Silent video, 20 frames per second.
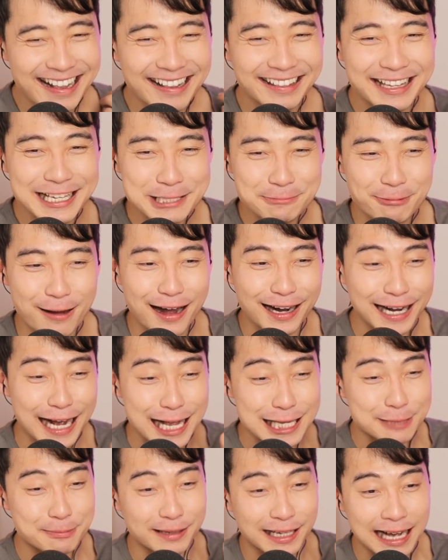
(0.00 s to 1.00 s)
This
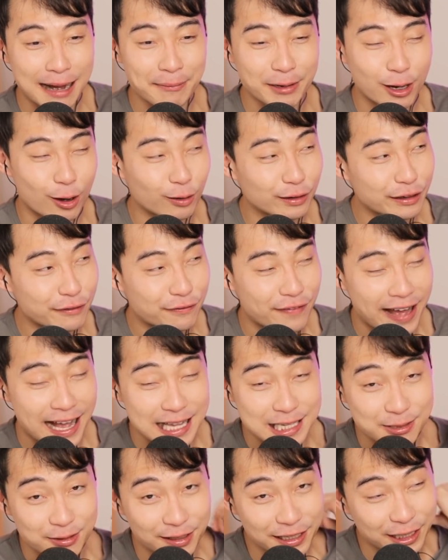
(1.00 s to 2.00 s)
podcast is becoming
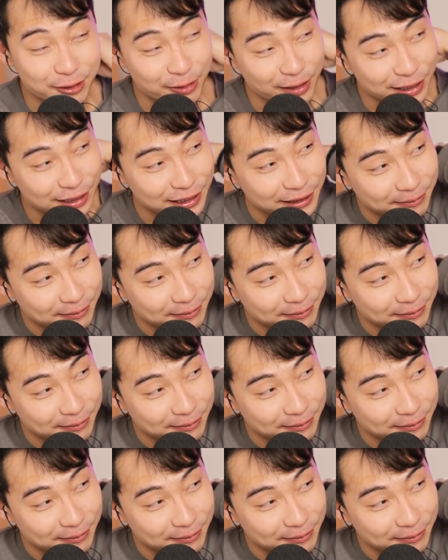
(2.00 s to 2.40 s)
OnlyFans really quickly.